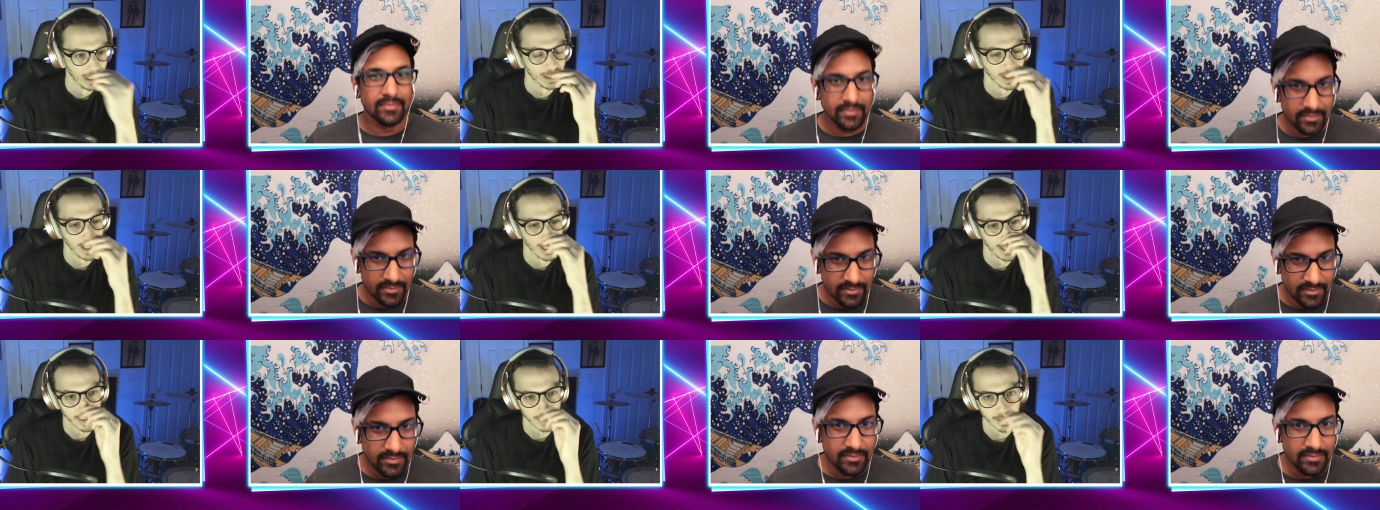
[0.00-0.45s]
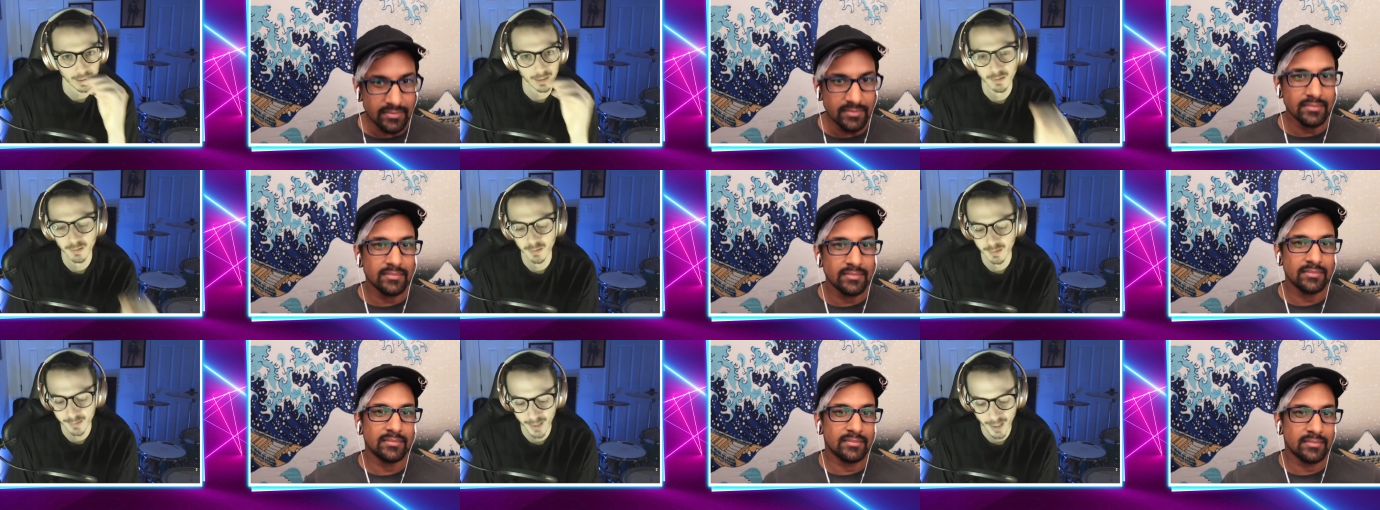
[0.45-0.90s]
Speaker 1: Like
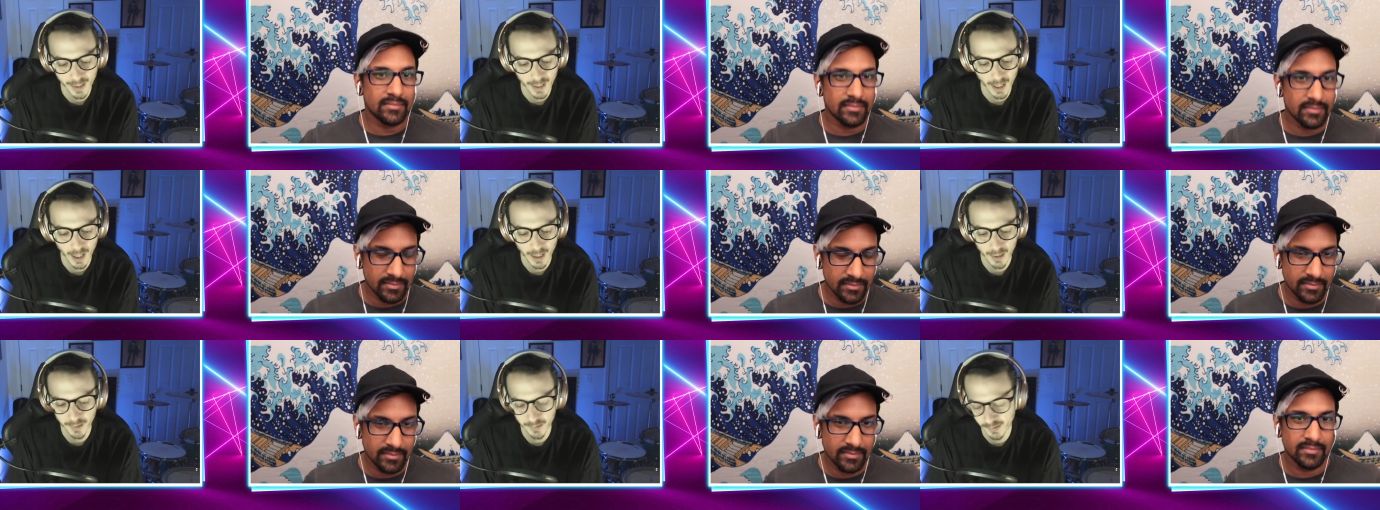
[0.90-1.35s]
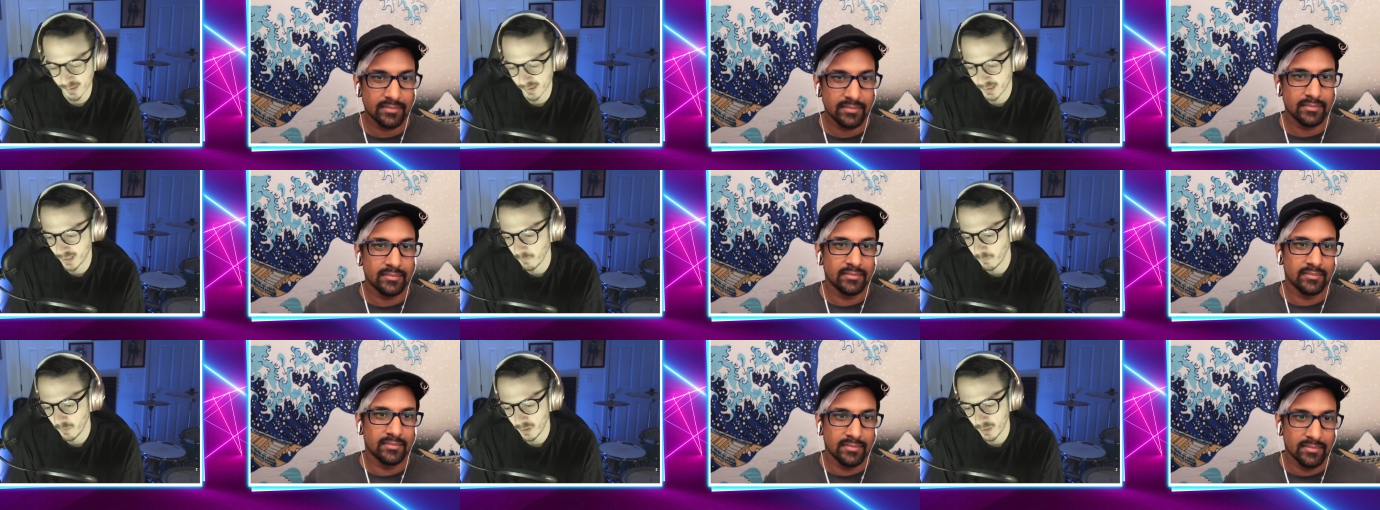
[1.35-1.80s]
Dead Island's a
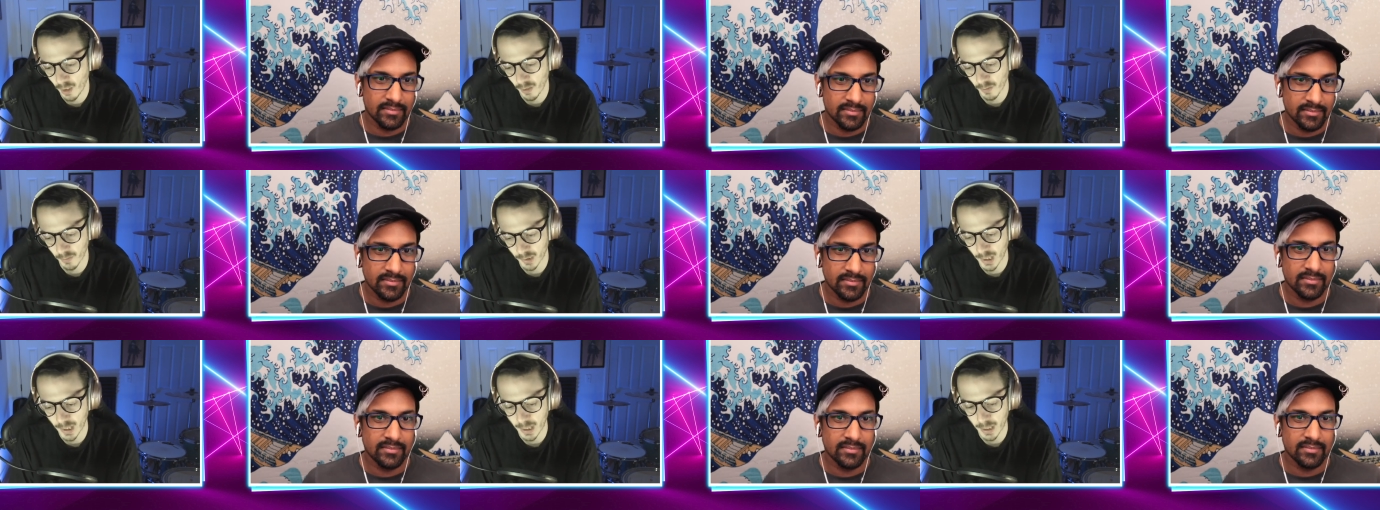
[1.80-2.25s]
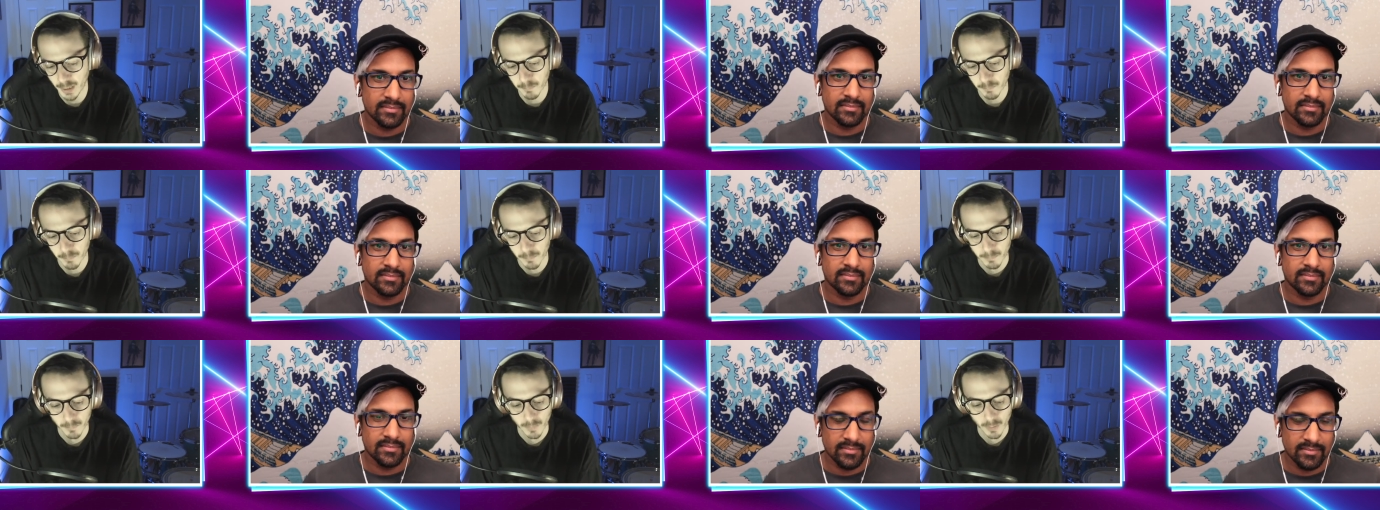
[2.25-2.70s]
seventy dollar
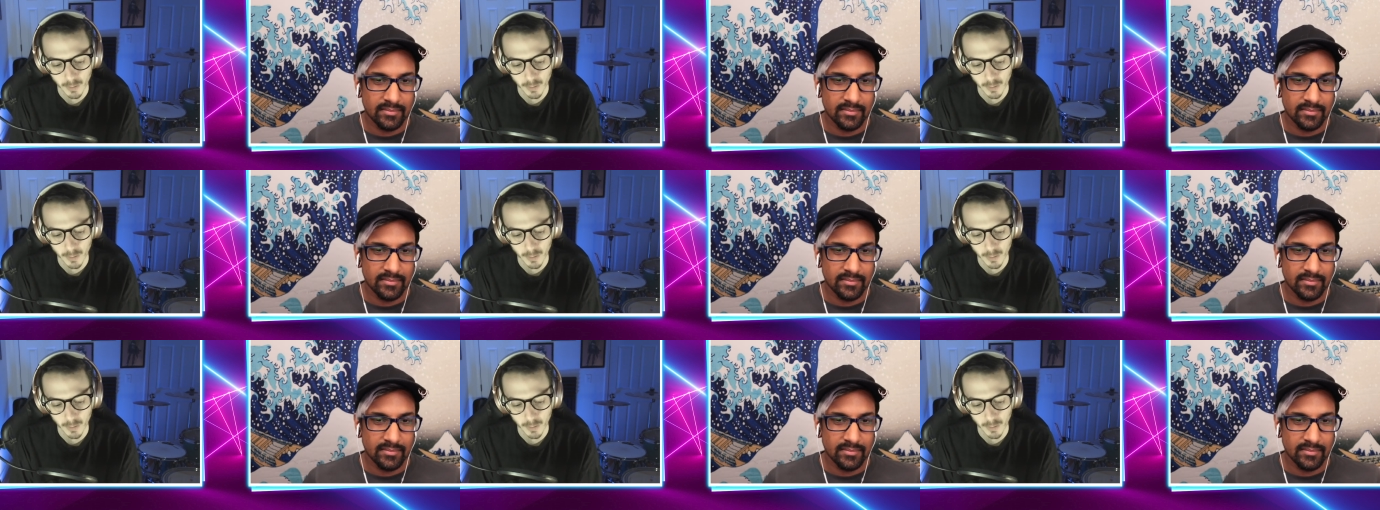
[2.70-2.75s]
game,